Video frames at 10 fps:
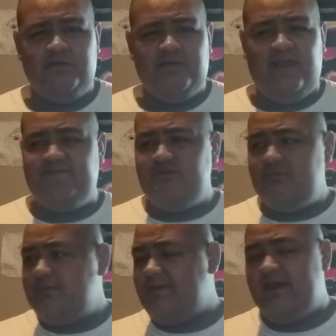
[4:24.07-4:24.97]
If you
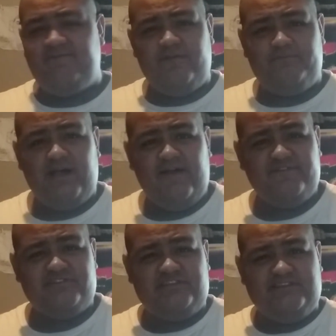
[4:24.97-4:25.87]
were prepared for
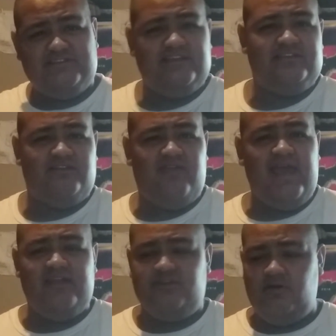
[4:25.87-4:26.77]
prophecy, stick to
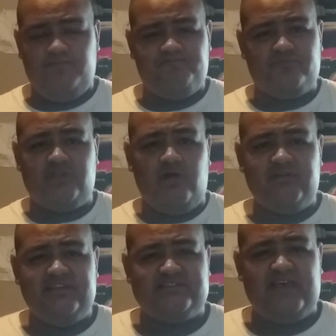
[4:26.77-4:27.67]
that.
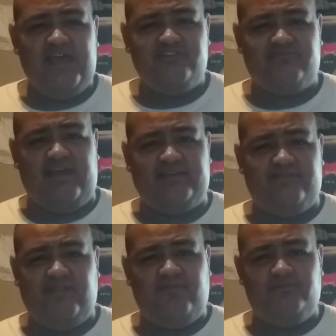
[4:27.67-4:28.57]
Don't get sidetracked
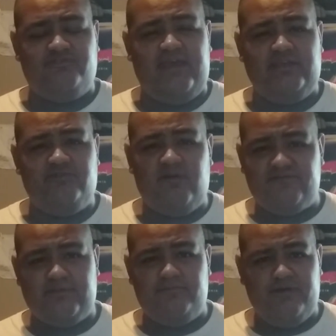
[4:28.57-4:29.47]
and let them drag you
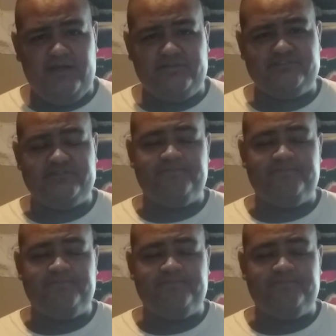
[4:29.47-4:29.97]
off somewhere else.